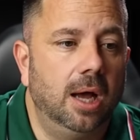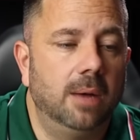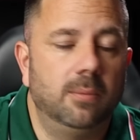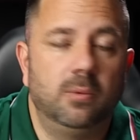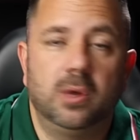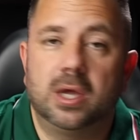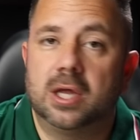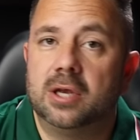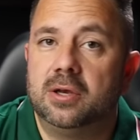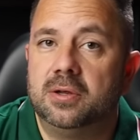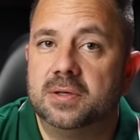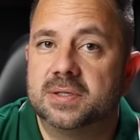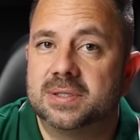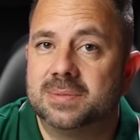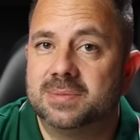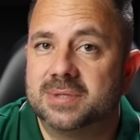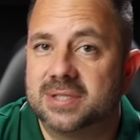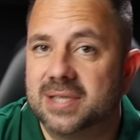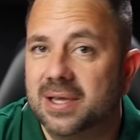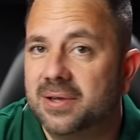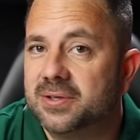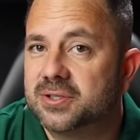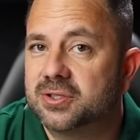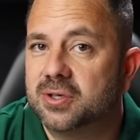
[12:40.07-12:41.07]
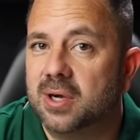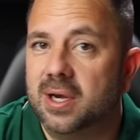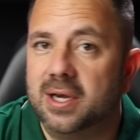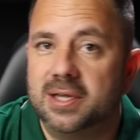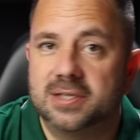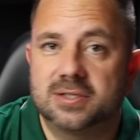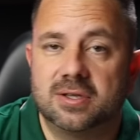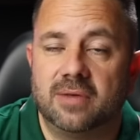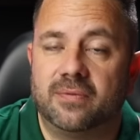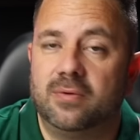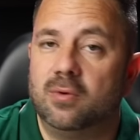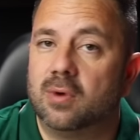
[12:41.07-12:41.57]
We can do some sales
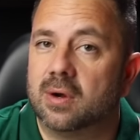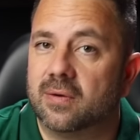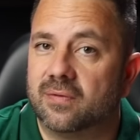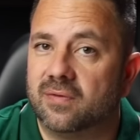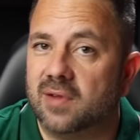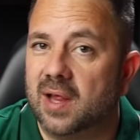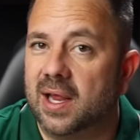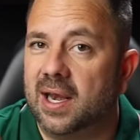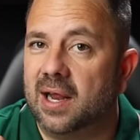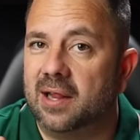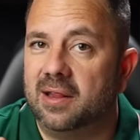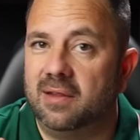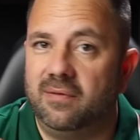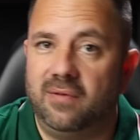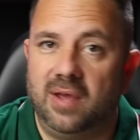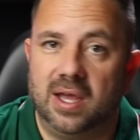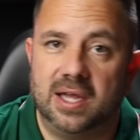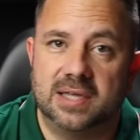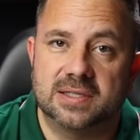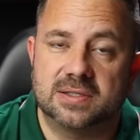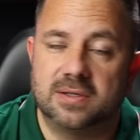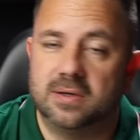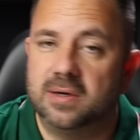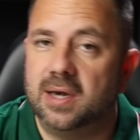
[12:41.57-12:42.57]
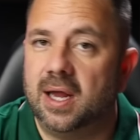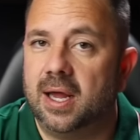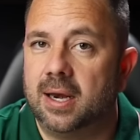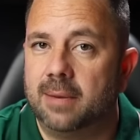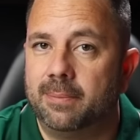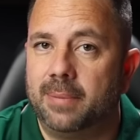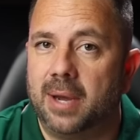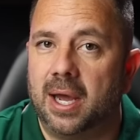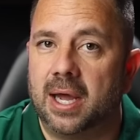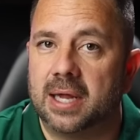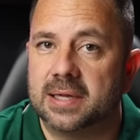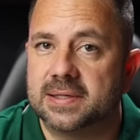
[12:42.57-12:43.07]
training. So if you want to fly down to Vegas, learn how to
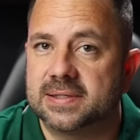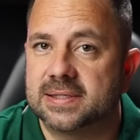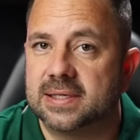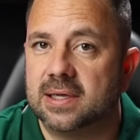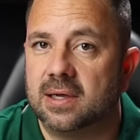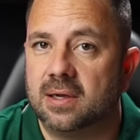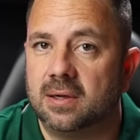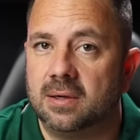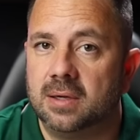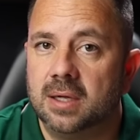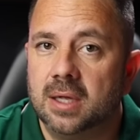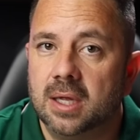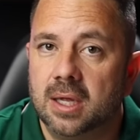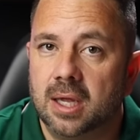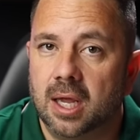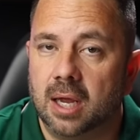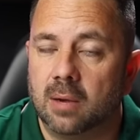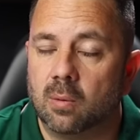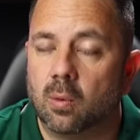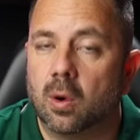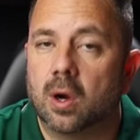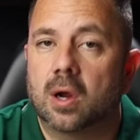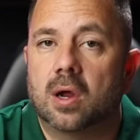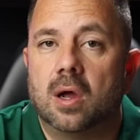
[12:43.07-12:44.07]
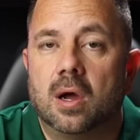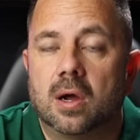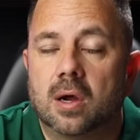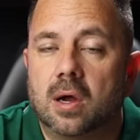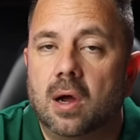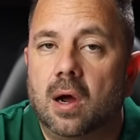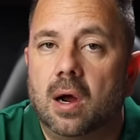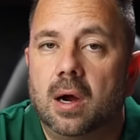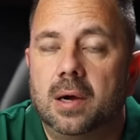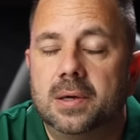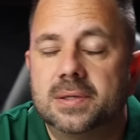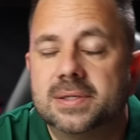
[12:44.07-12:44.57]
buy and sell and work on
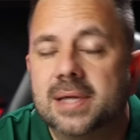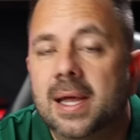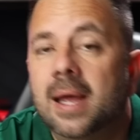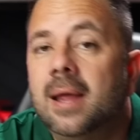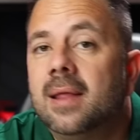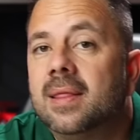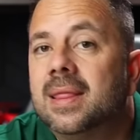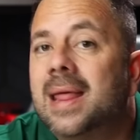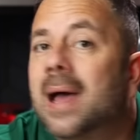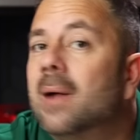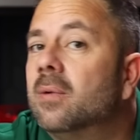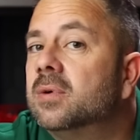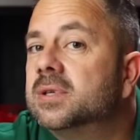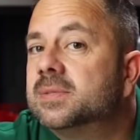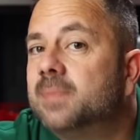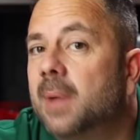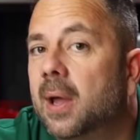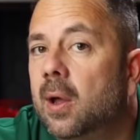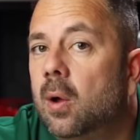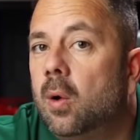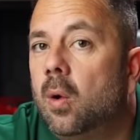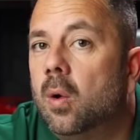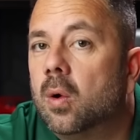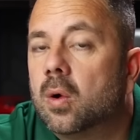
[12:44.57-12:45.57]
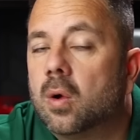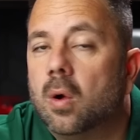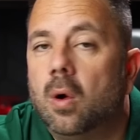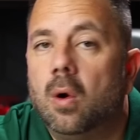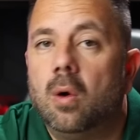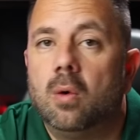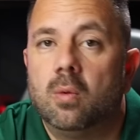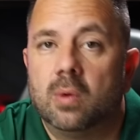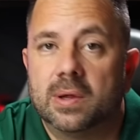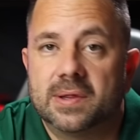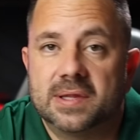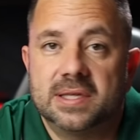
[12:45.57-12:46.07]
cars. That was my whole
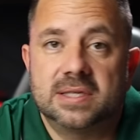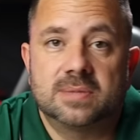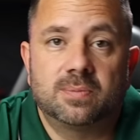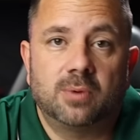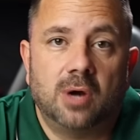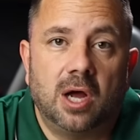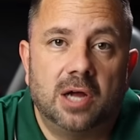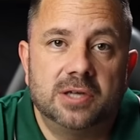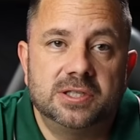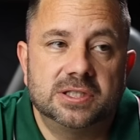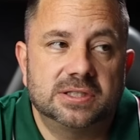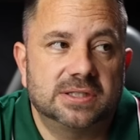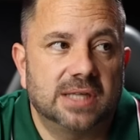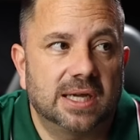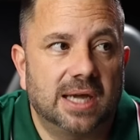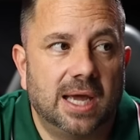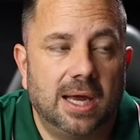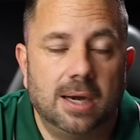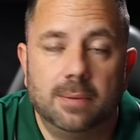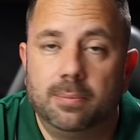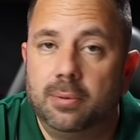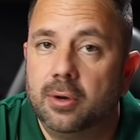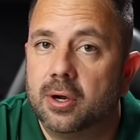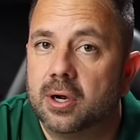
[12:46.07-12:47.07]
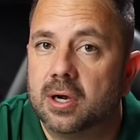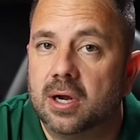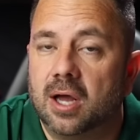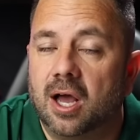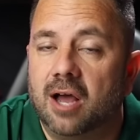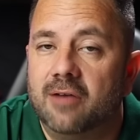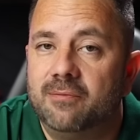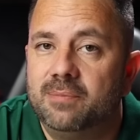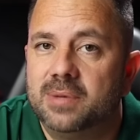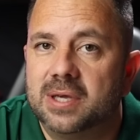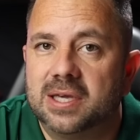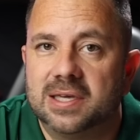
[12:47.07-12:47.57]
goal with this project. I kind of put it
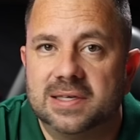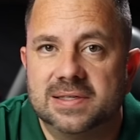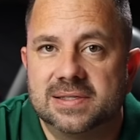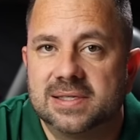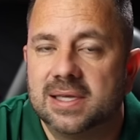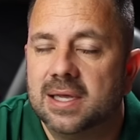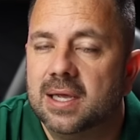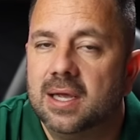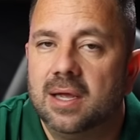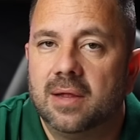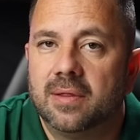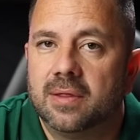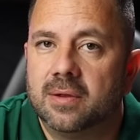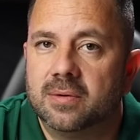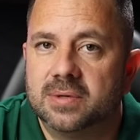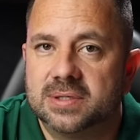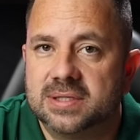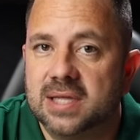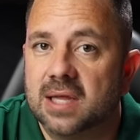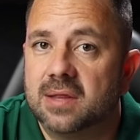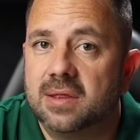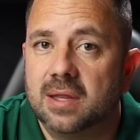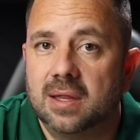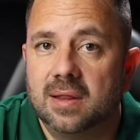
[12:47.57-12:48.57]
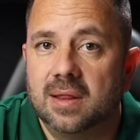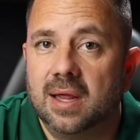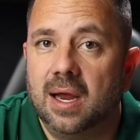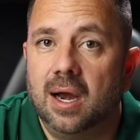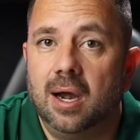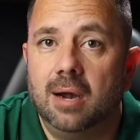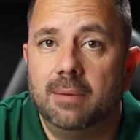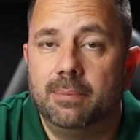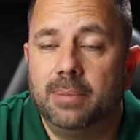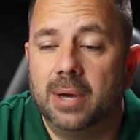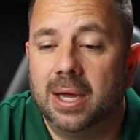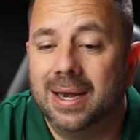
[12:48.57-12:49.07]
off because there was nothing
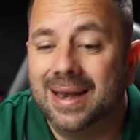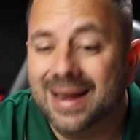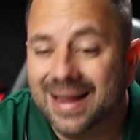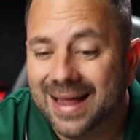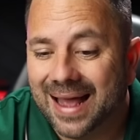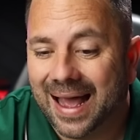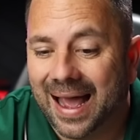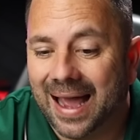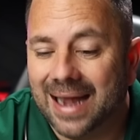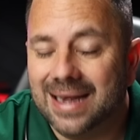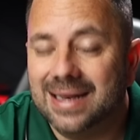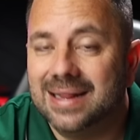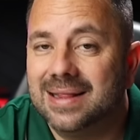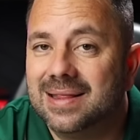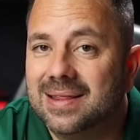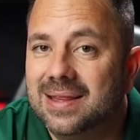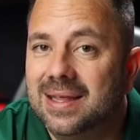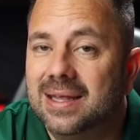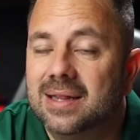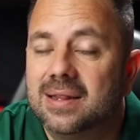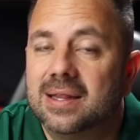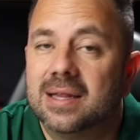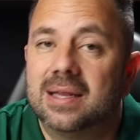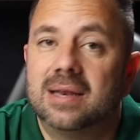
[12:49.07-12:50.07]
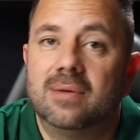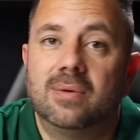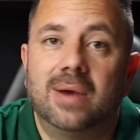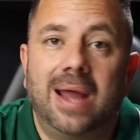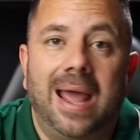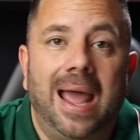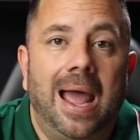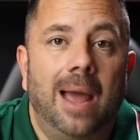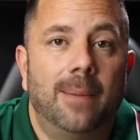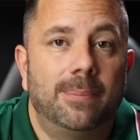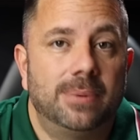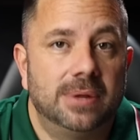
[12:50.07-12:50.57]
there, but I didn't think that it would
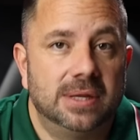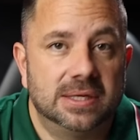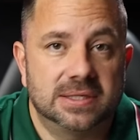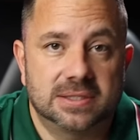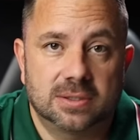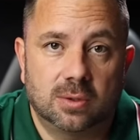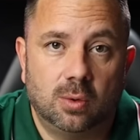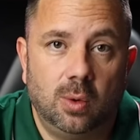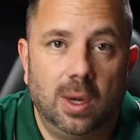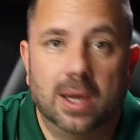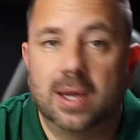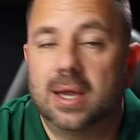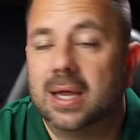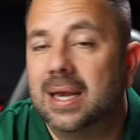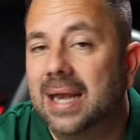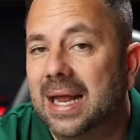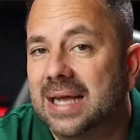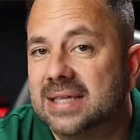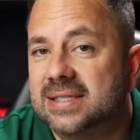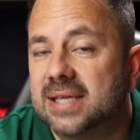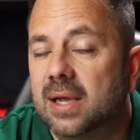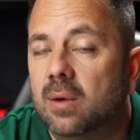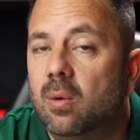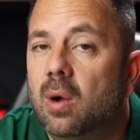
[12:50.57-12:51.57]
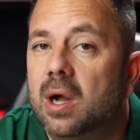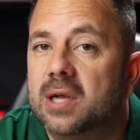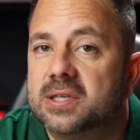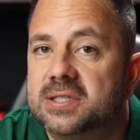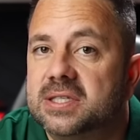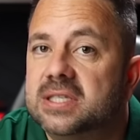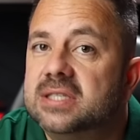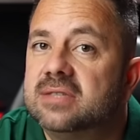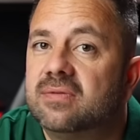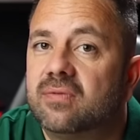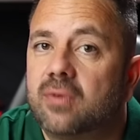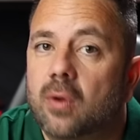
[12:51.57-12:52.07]
happen this quick. And as I
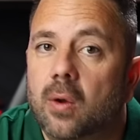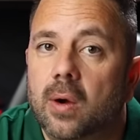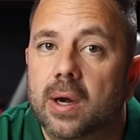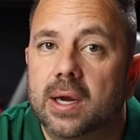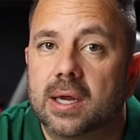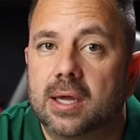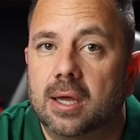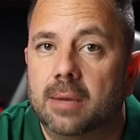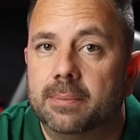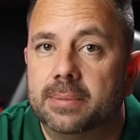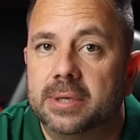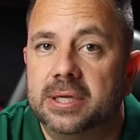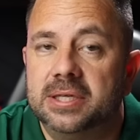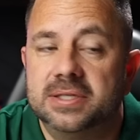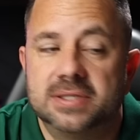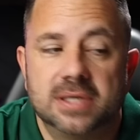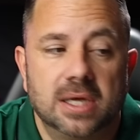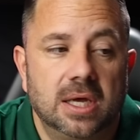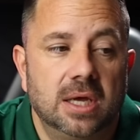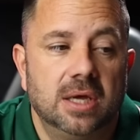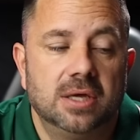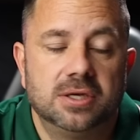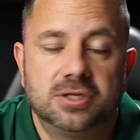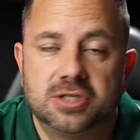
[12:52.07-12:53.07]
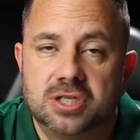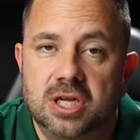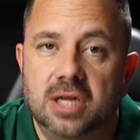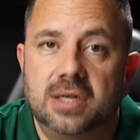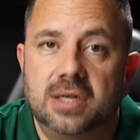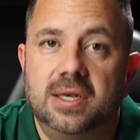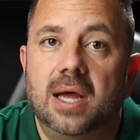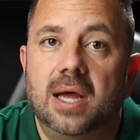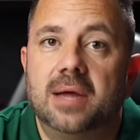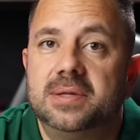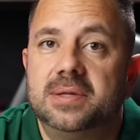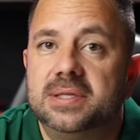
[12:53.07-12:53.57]
watch these flooring companies
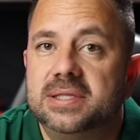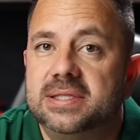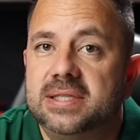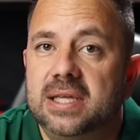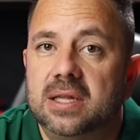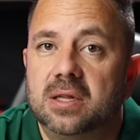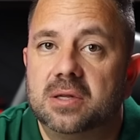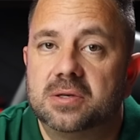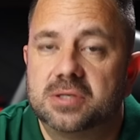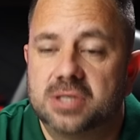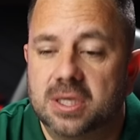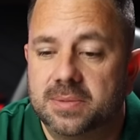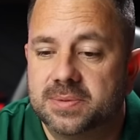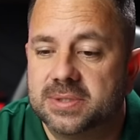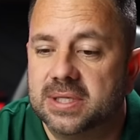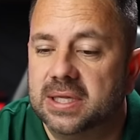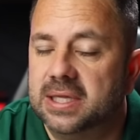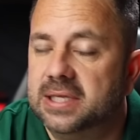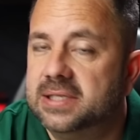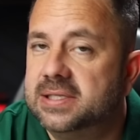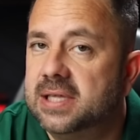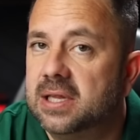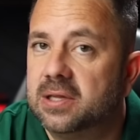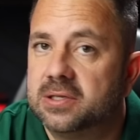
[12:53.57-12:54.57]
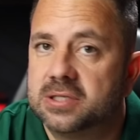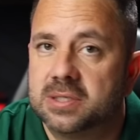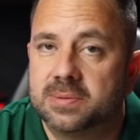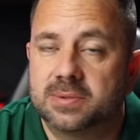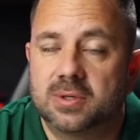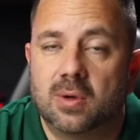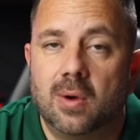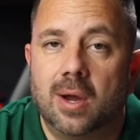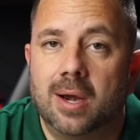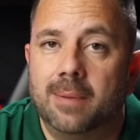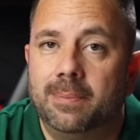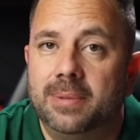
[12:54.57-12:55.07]
shut down these dealerships and these dealerships
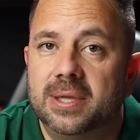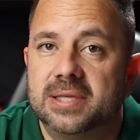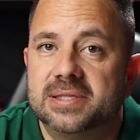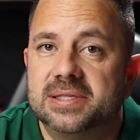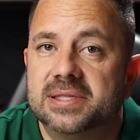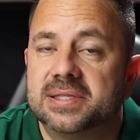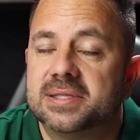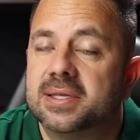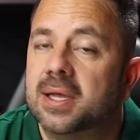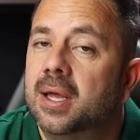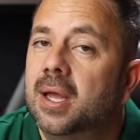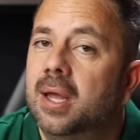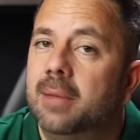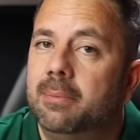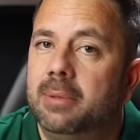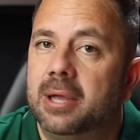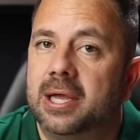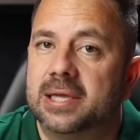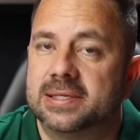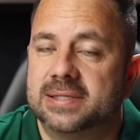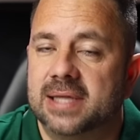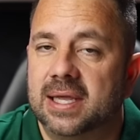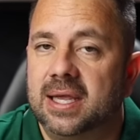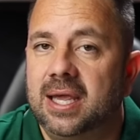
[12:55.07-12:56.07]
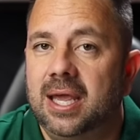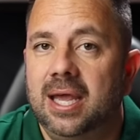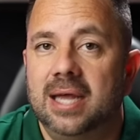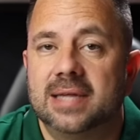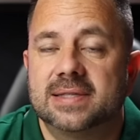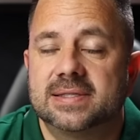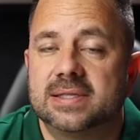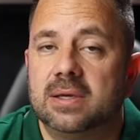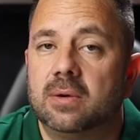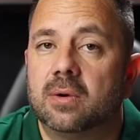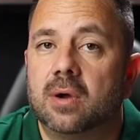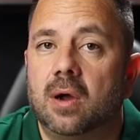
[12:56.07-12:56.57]
go out of business because they
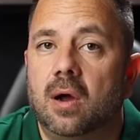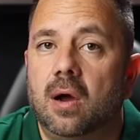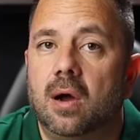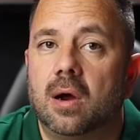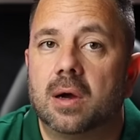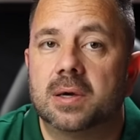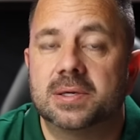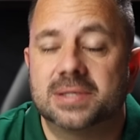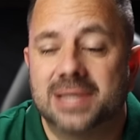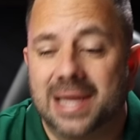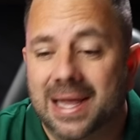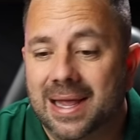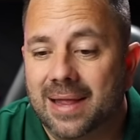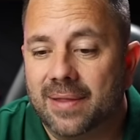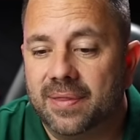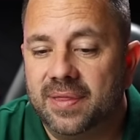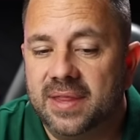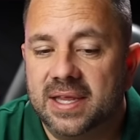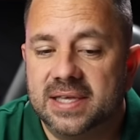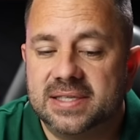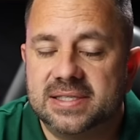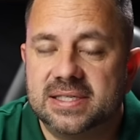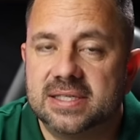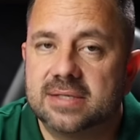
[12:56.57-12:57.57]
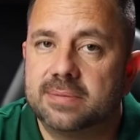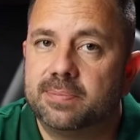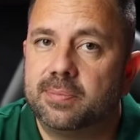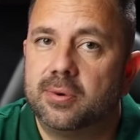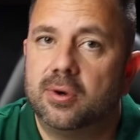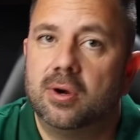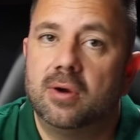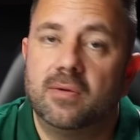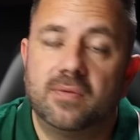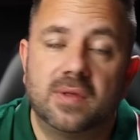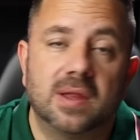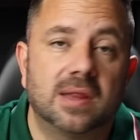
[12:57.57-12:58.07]
can't sell cars, this is
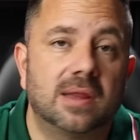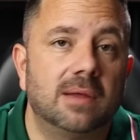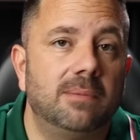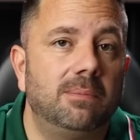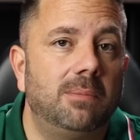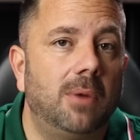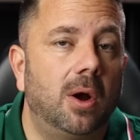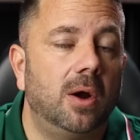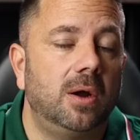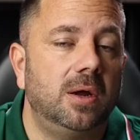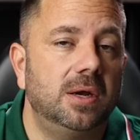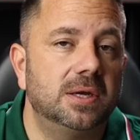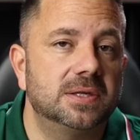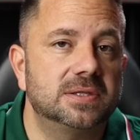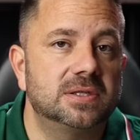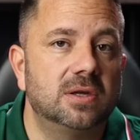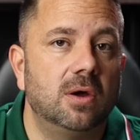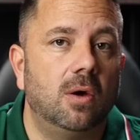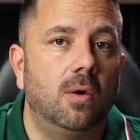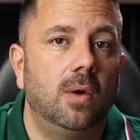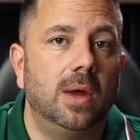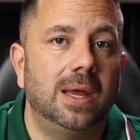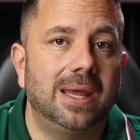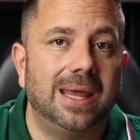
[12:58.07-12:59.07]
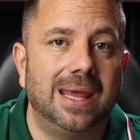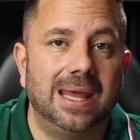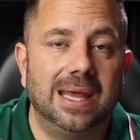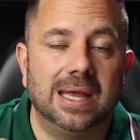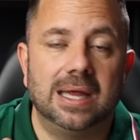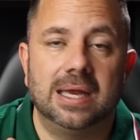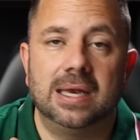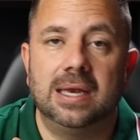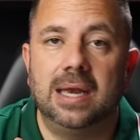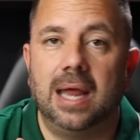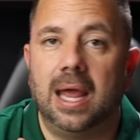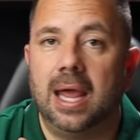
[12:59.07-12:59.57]
proof that the market is going
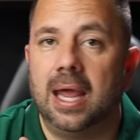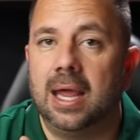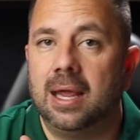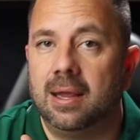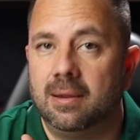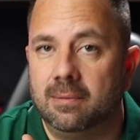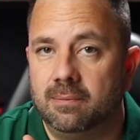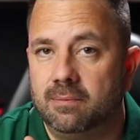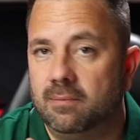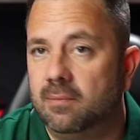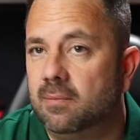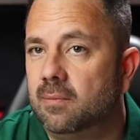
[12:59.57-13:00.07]
in a...